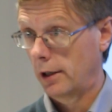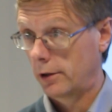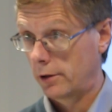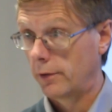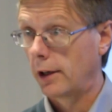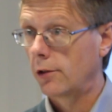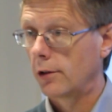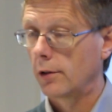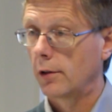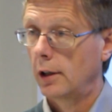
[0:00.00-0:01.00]

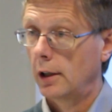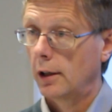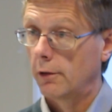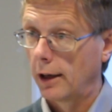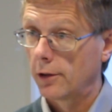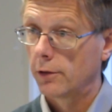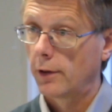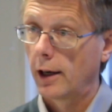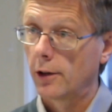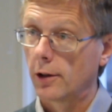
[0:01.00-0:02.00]
Convention
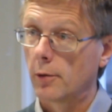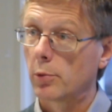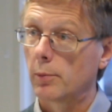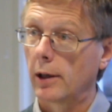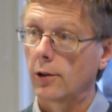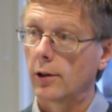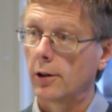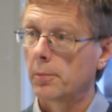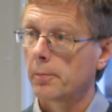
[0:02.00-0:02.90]
ratified and implemented,